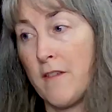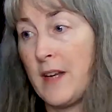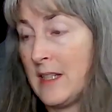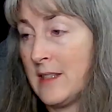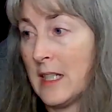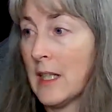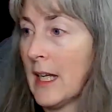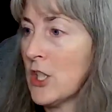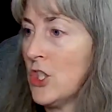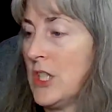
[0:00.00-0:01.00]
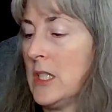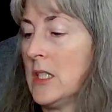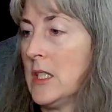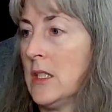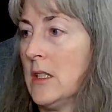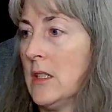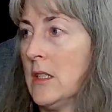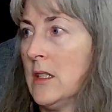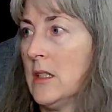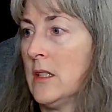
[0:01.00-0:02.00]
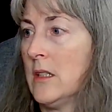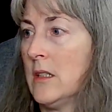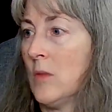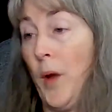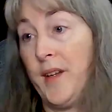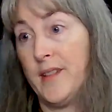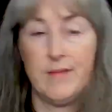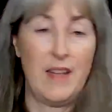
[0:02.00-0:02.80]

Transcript: Fantasy Collection 1.